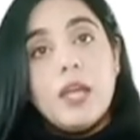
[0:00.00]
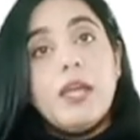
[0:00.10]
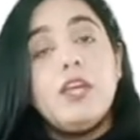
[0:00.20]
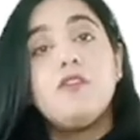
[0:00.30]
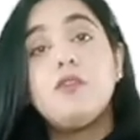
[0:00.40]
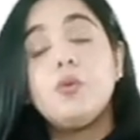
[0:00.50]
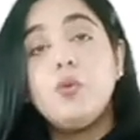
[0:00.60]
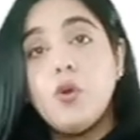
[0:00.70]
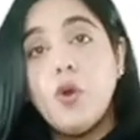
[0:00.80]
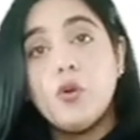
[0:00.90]
If
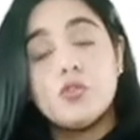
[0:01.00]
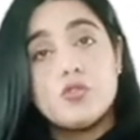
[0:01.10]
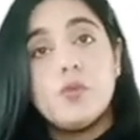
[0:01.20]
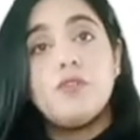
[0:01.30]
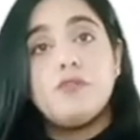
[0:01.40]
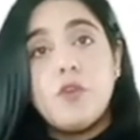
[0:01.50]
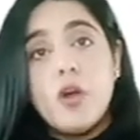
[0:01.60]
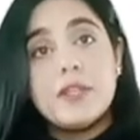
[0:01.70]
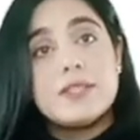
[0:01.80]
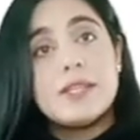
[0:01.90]
you go to a
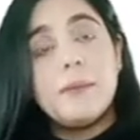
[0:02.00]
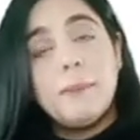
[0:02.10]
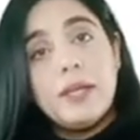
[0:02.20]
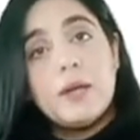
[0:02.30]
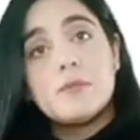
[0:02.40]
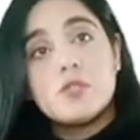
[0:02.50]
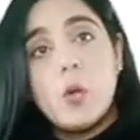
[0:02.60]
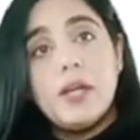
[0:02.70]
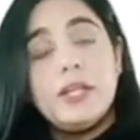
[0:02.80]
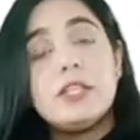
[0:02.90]
forest and pick up
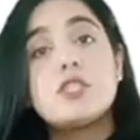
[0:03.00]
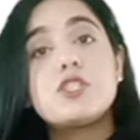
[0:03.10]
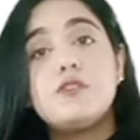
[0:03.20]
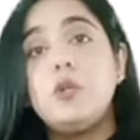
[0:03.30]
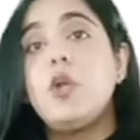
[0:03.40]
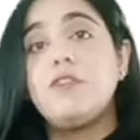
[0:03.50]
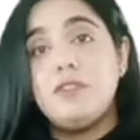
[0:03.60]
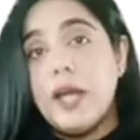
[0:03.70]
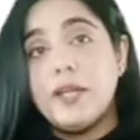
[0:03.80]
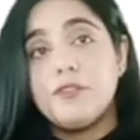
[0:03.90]
soil, it is full
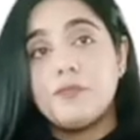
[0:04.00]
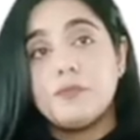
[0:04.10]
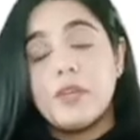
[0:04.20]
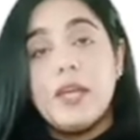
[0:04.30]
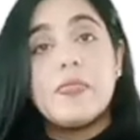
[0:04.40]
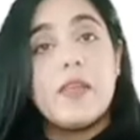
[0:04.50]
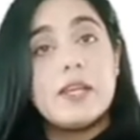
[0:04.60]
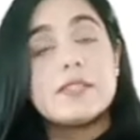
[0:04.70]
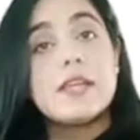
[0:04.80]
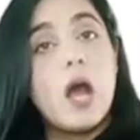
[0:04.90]
of life.
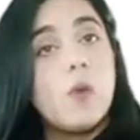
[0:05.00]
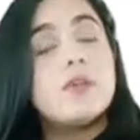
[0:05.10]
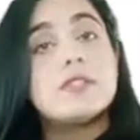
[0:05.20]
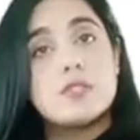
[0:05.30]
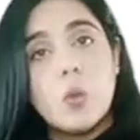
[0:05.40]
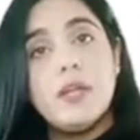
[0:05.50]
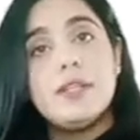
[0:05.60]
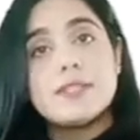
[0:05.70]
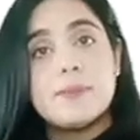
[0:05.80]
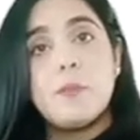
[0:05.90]
That is how soil
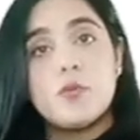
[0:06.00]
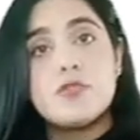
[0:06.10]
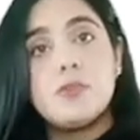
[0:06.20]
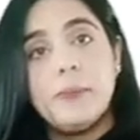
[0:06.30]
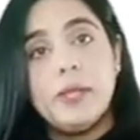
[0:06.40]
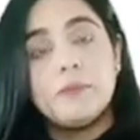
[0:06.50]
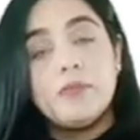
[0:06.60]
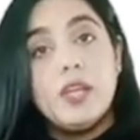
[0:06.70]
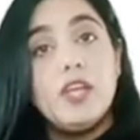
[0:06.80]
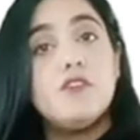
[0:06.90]
is supposed to be.
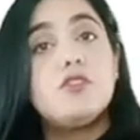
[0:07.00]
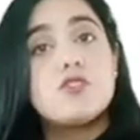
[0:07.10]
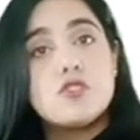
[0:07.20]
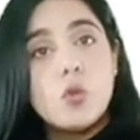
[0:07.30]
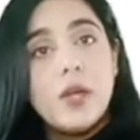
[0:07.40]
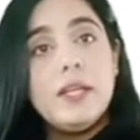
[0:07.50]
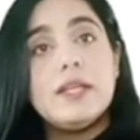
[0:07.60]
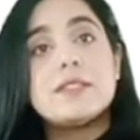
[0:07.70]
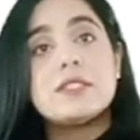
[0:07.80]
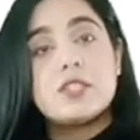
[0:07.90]
If the soil is